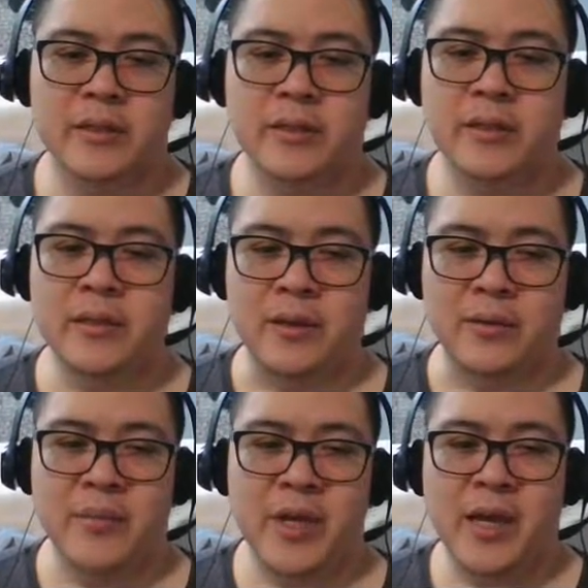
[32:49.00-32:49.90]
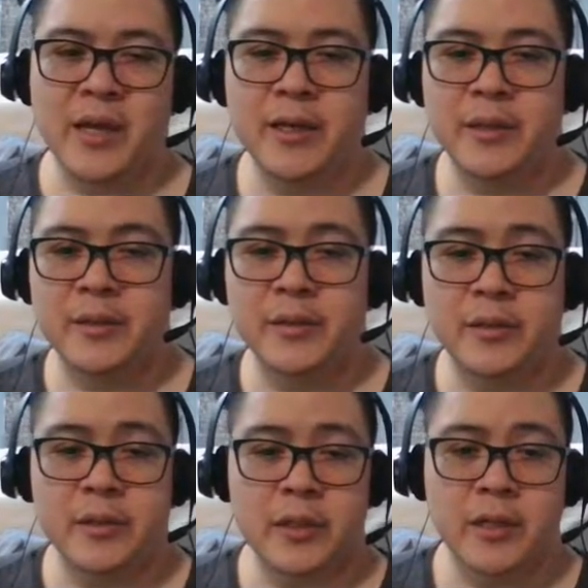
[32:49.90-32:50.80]
Oh man.
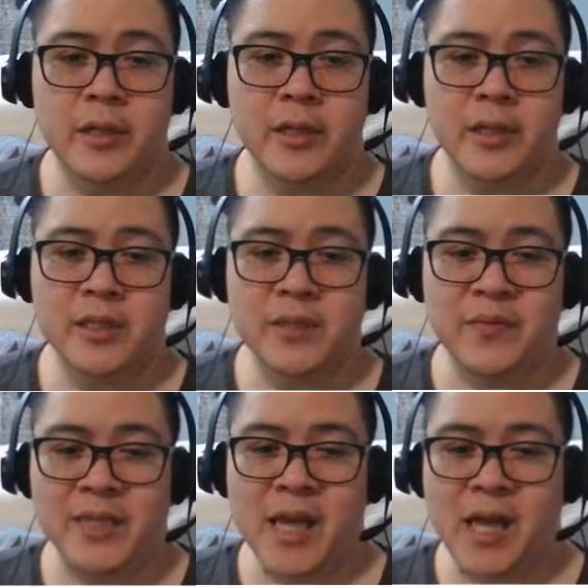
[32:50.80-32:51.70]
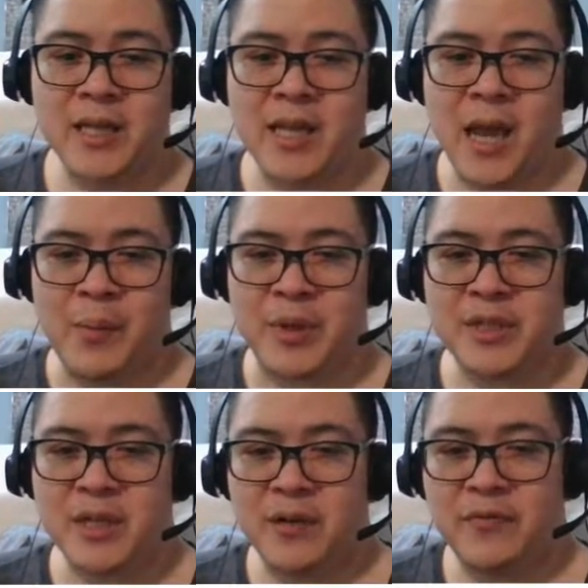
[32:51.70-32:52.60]
This is vitality damage
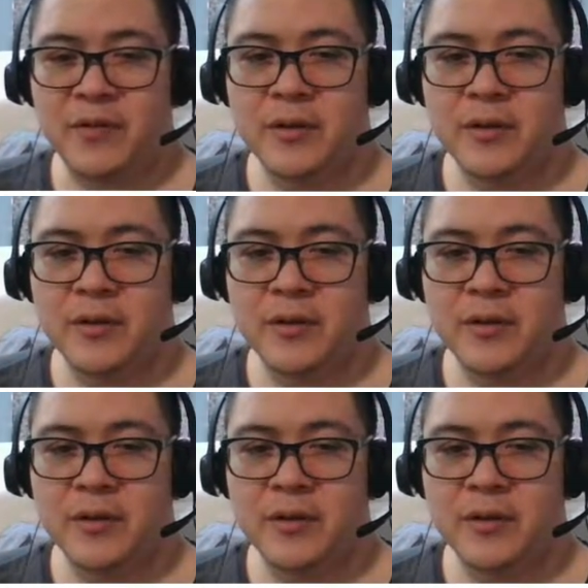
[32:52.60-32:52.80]
stuff.